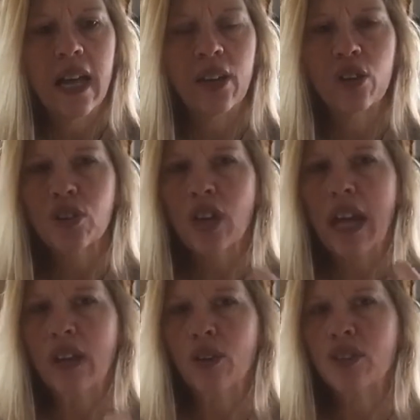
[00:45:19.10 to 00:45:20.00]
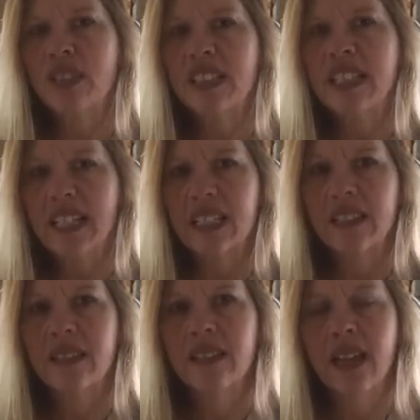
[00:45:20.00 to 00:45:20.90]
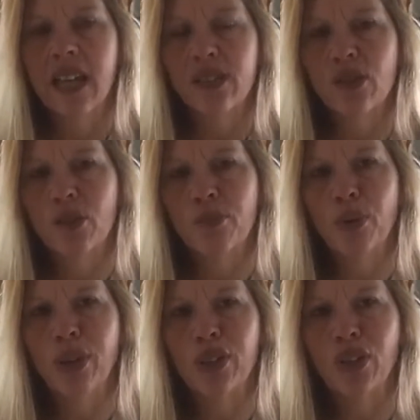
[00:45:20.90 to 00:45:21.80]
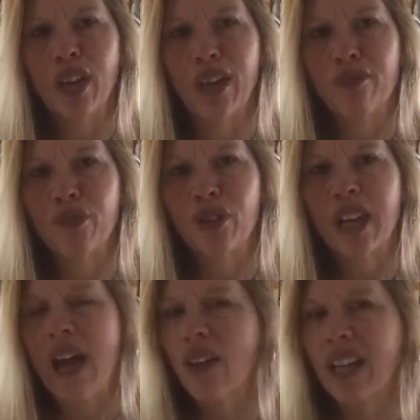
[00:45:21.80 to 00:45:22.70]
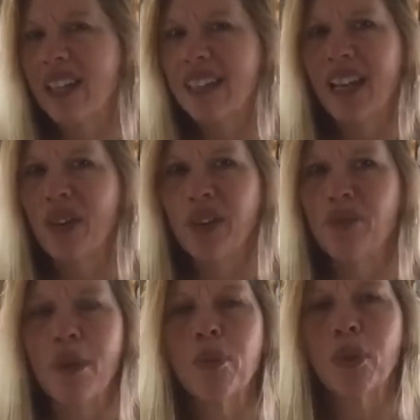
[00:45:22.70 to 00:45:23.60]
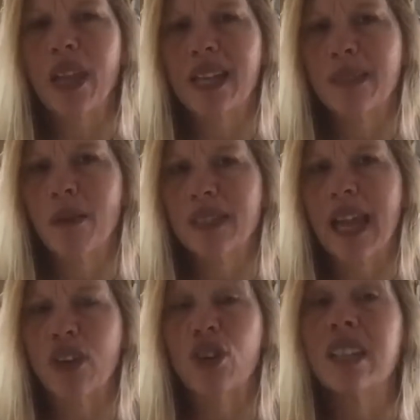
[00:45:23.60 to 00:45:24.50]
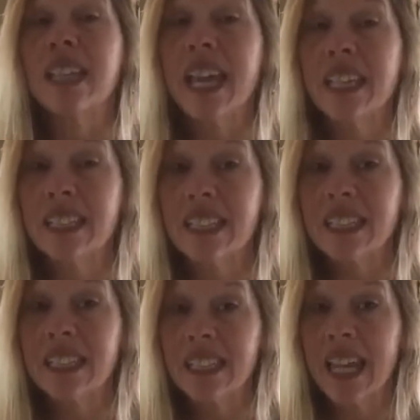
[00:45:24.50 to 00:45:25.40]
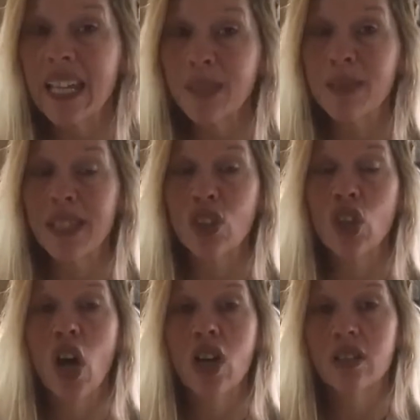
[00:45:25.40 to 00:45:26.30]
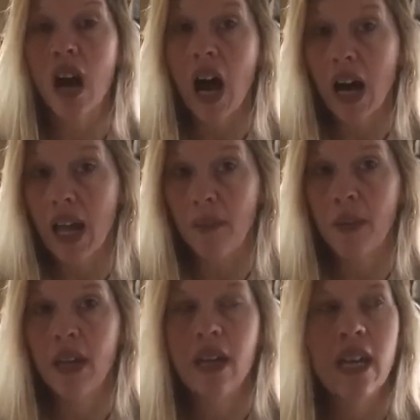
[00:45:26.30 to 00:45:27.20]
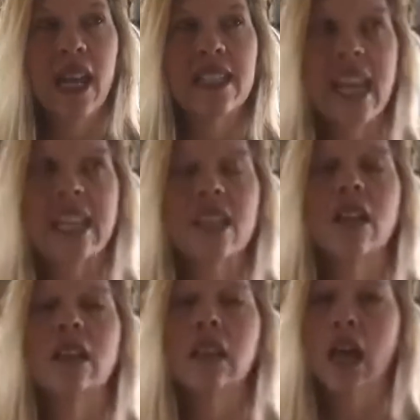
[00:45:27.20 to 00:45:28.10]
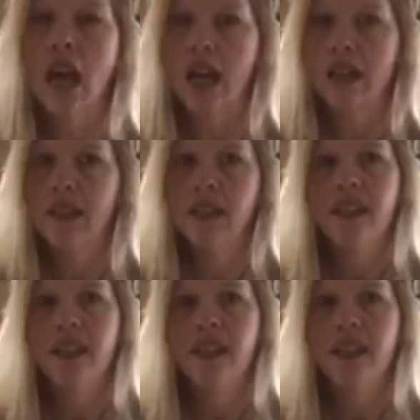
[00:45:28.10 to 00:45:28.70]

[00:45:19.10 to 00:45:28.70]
anger sticks at a certain point in your life, where now, like I said, I don't even remember the last time I was angry, and it takes me such a long time. It takes a lot.